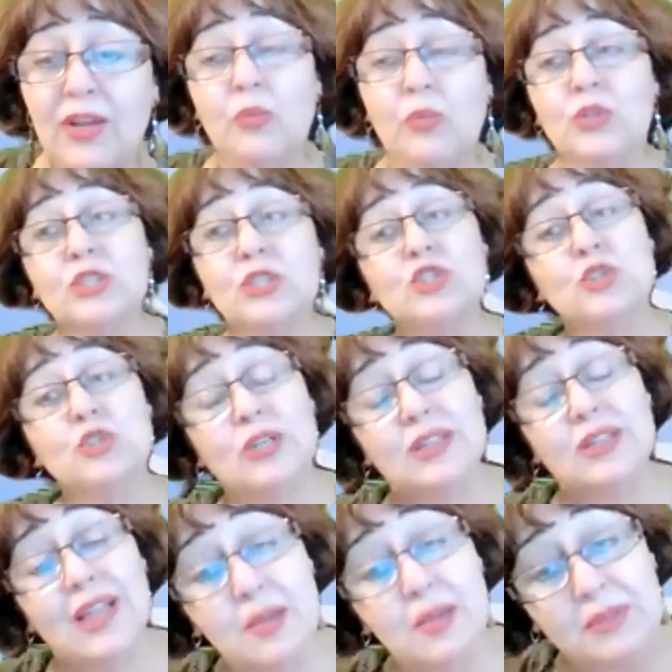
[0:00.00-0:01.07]
What is your
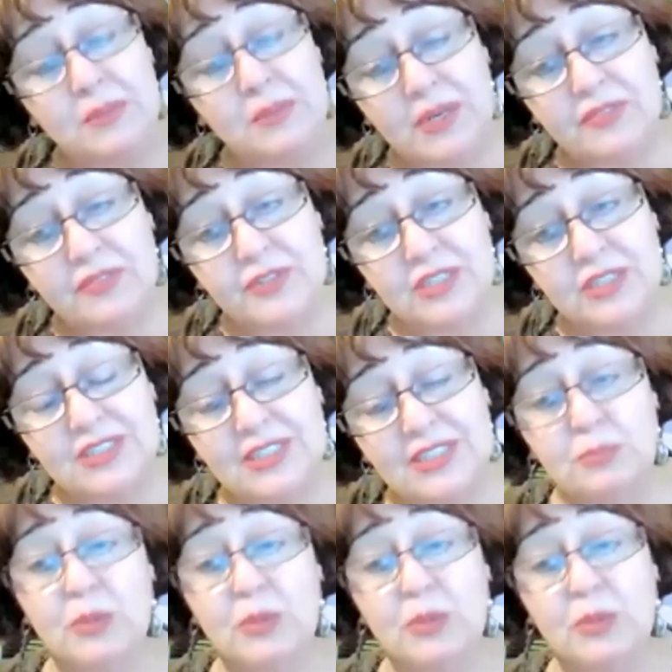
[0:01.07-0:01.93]
climate preferences?